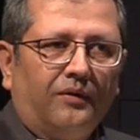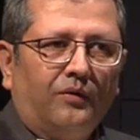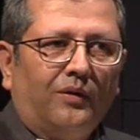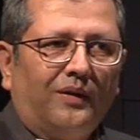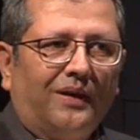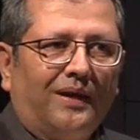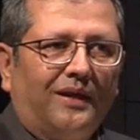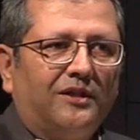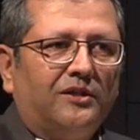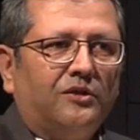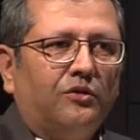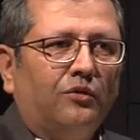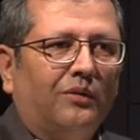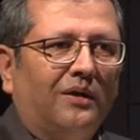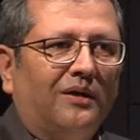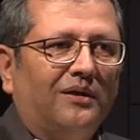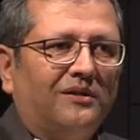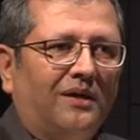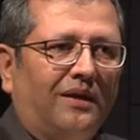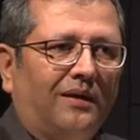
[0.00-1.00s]
gets to
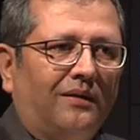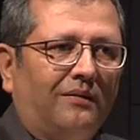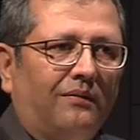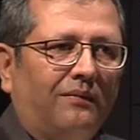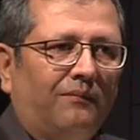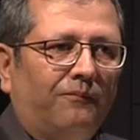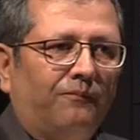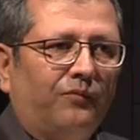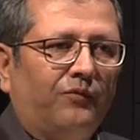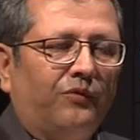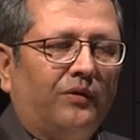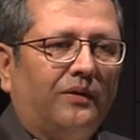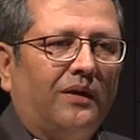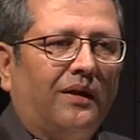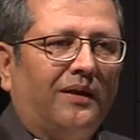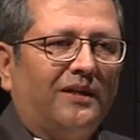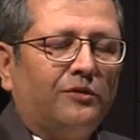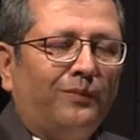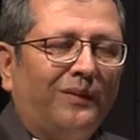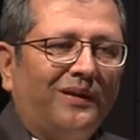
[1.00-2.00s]
us, and the
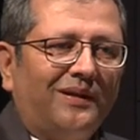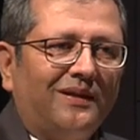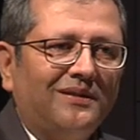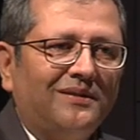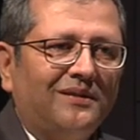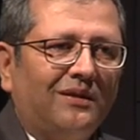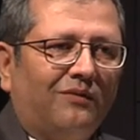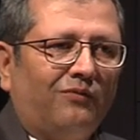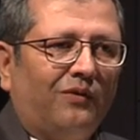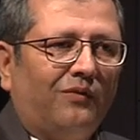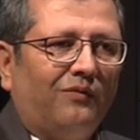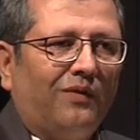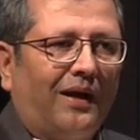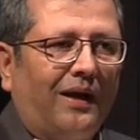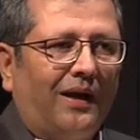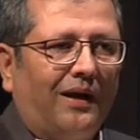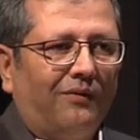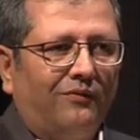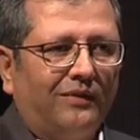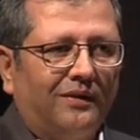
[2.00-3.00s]
experience that we've
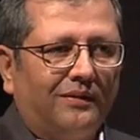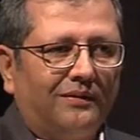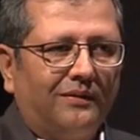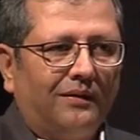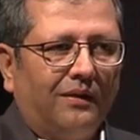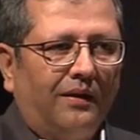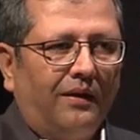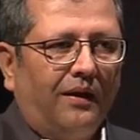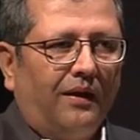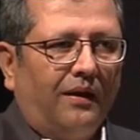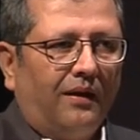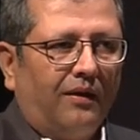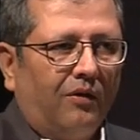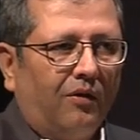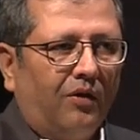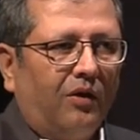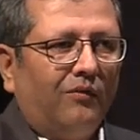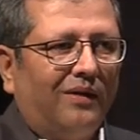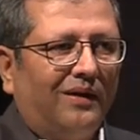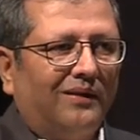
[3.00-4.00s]
had with a
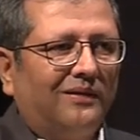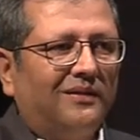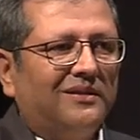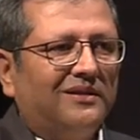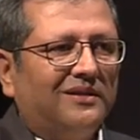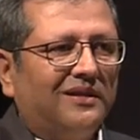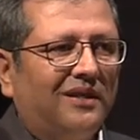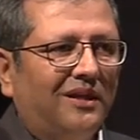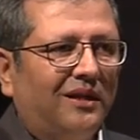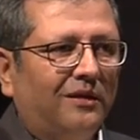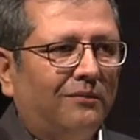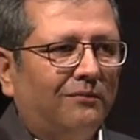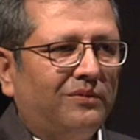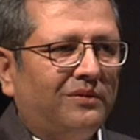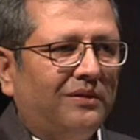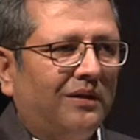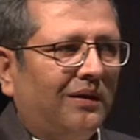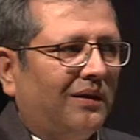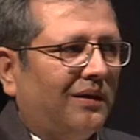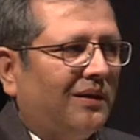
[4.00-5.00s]
lot of other schemes,
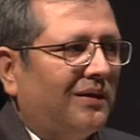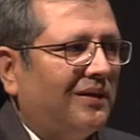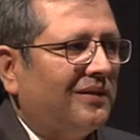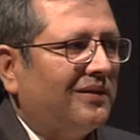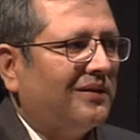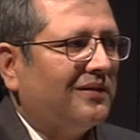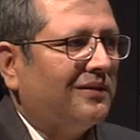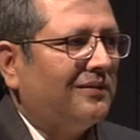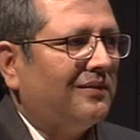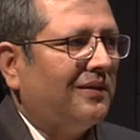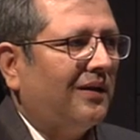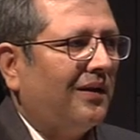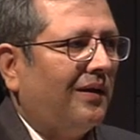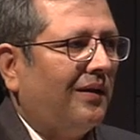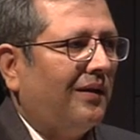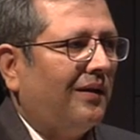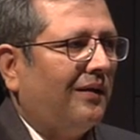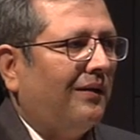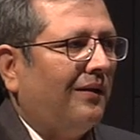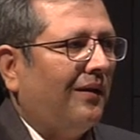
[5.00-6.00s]
is
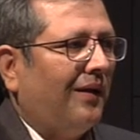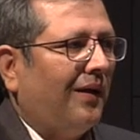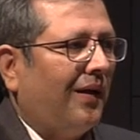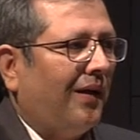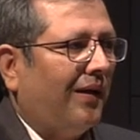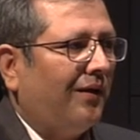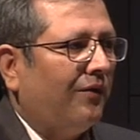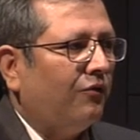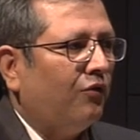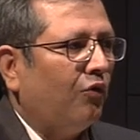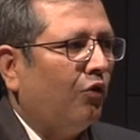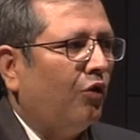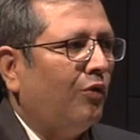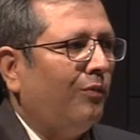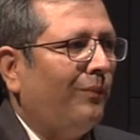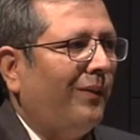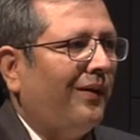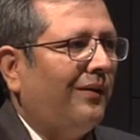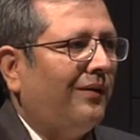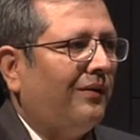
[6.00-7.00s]
the
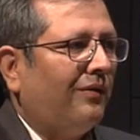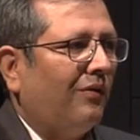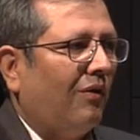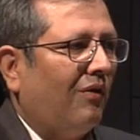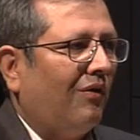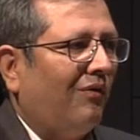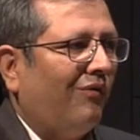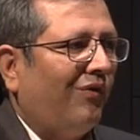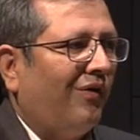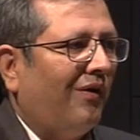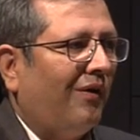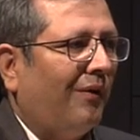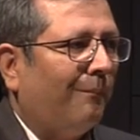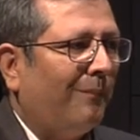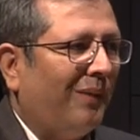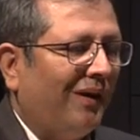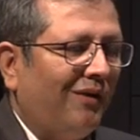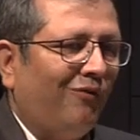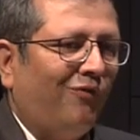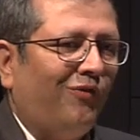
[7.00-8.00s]
enrollment of
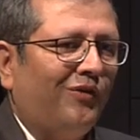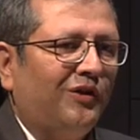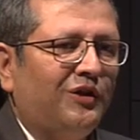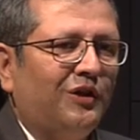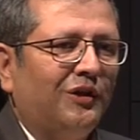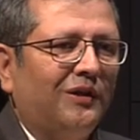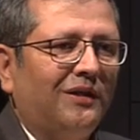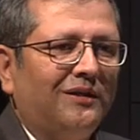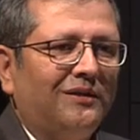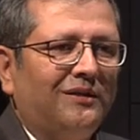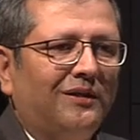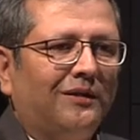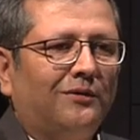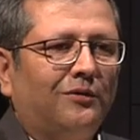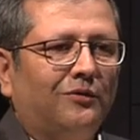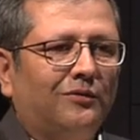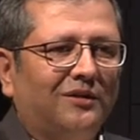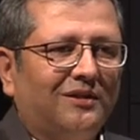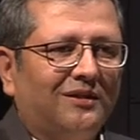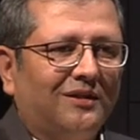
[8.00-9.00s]
beneficiaries into
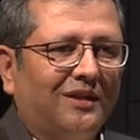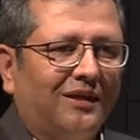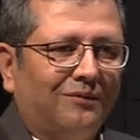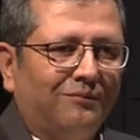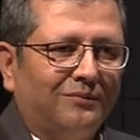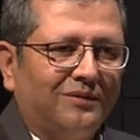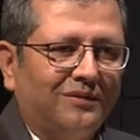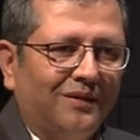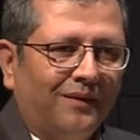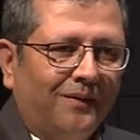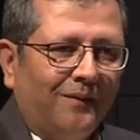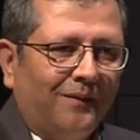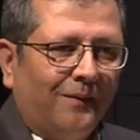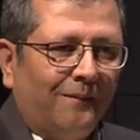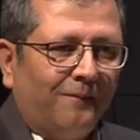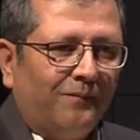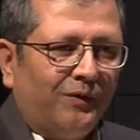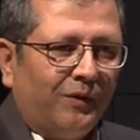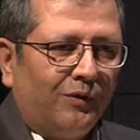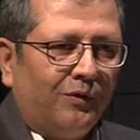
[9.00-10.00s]
the schemes.
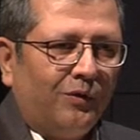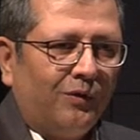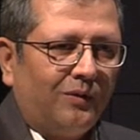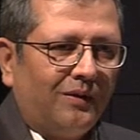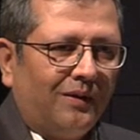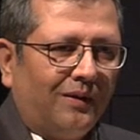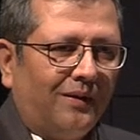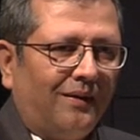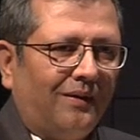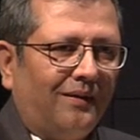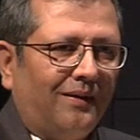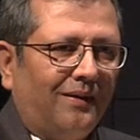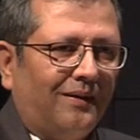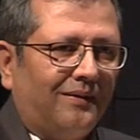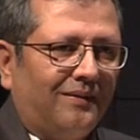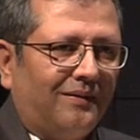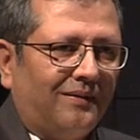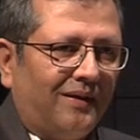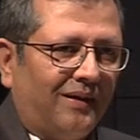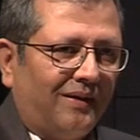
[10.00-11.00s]

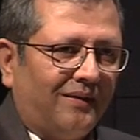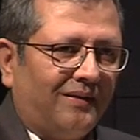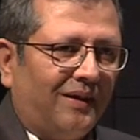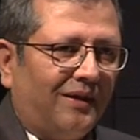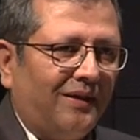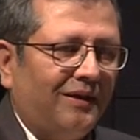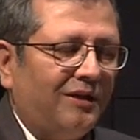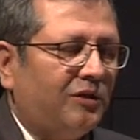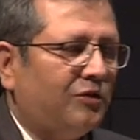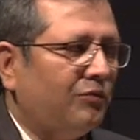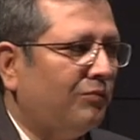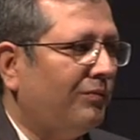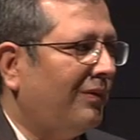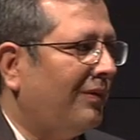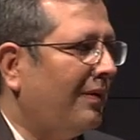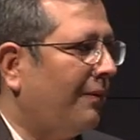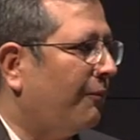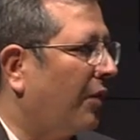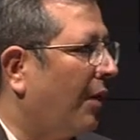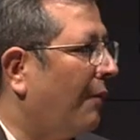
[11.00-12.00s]
There needs to be
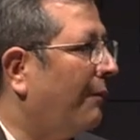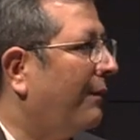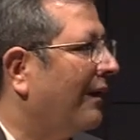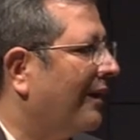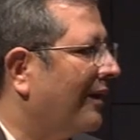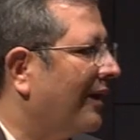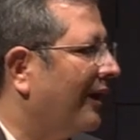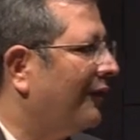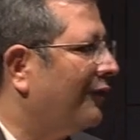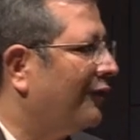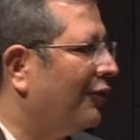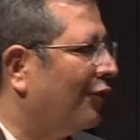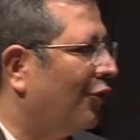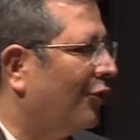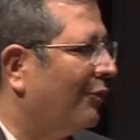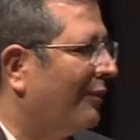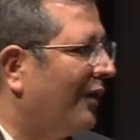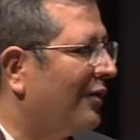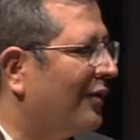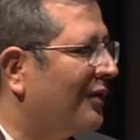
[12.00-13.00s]
a proper control,
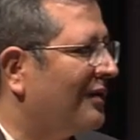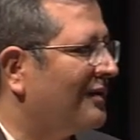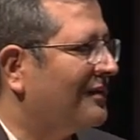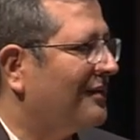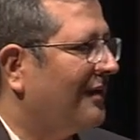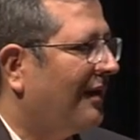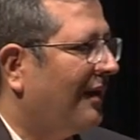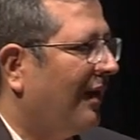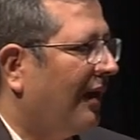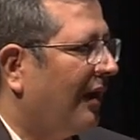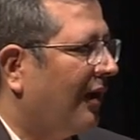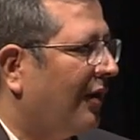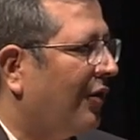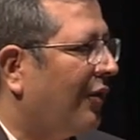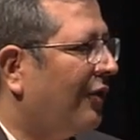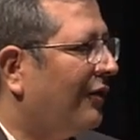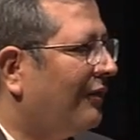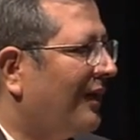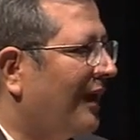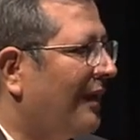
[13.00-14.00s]
because a
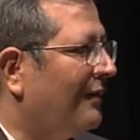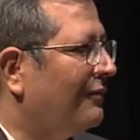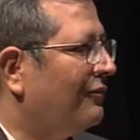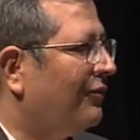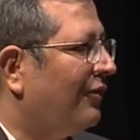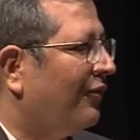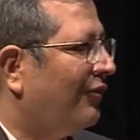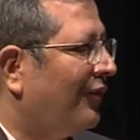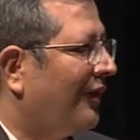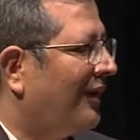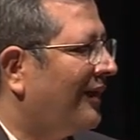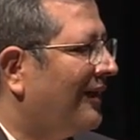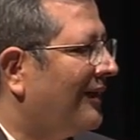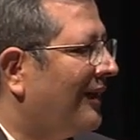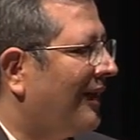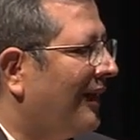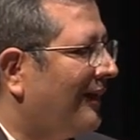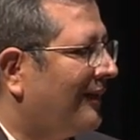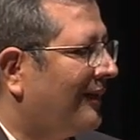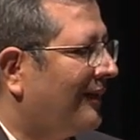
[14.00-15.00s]
lot of times we feel
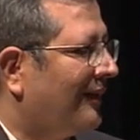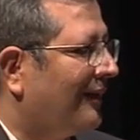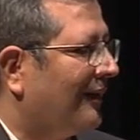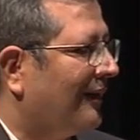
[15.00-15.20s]
that